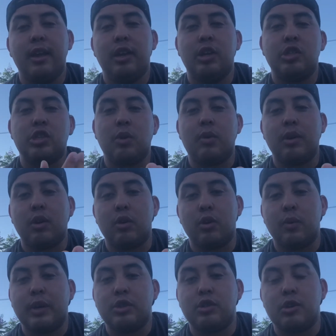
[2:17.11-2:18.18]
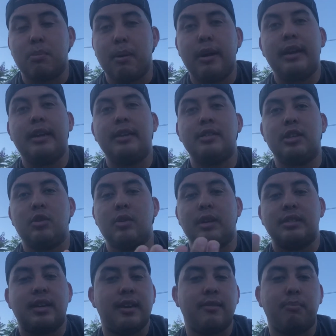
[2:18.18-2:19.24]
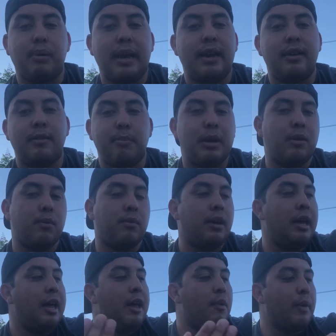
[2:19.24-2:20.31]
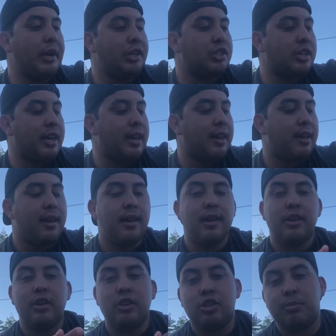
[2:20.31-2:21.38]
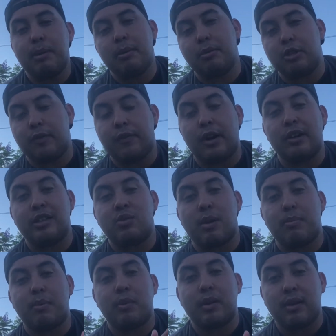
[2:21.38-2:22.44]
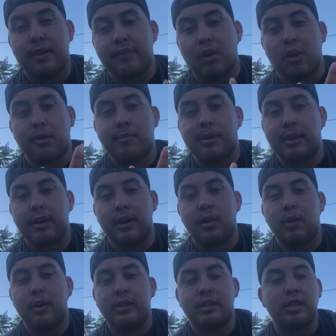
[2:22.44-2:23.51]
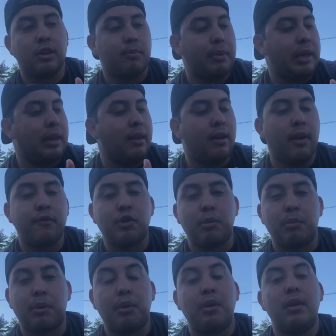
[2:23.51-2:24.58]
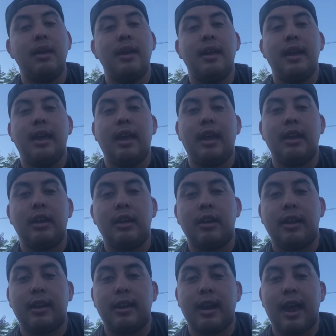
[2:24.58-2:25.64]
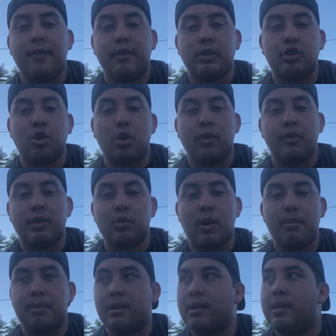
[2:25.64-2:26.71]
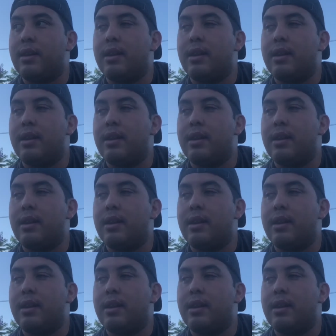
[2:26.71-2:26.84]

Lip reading: you still want to go to the range with your buddies, and you guys had planned a big range day, you should be able to fire this weapon with your left arm, and still be comfortable and have control of this weapon.